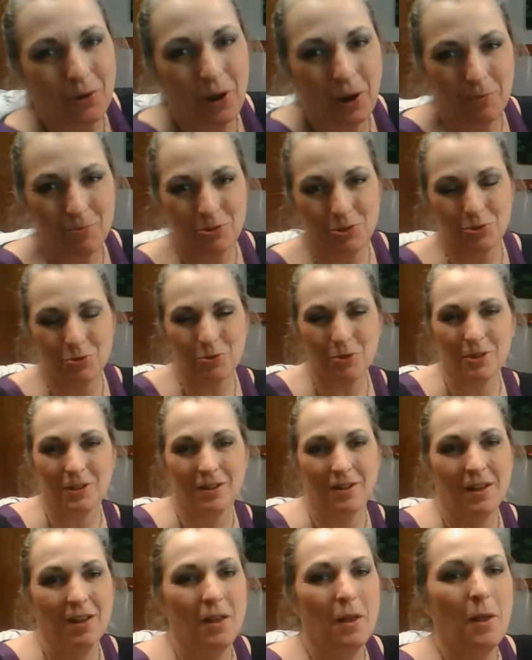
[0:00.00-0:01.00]
I'm sure,
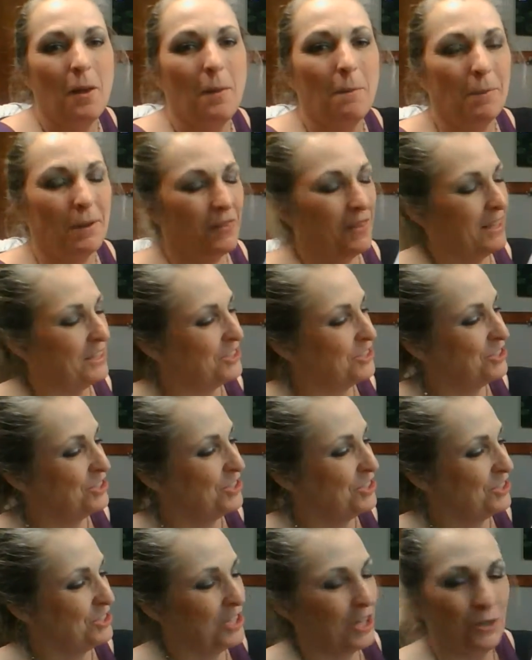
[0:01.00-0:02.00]
but that's just
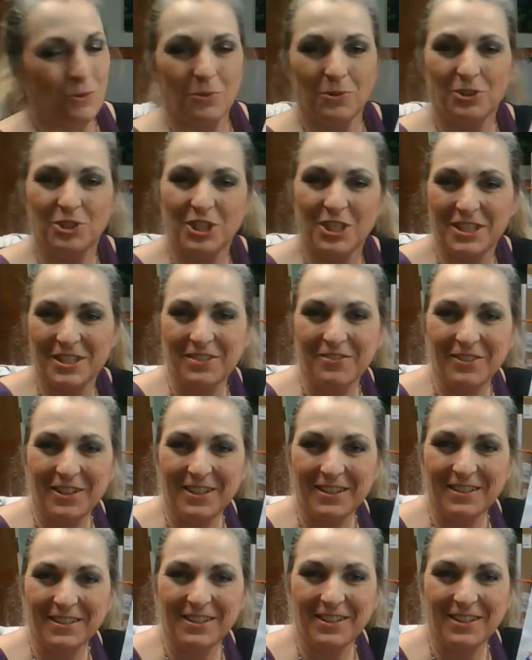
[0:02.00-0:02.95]
the general gist of it.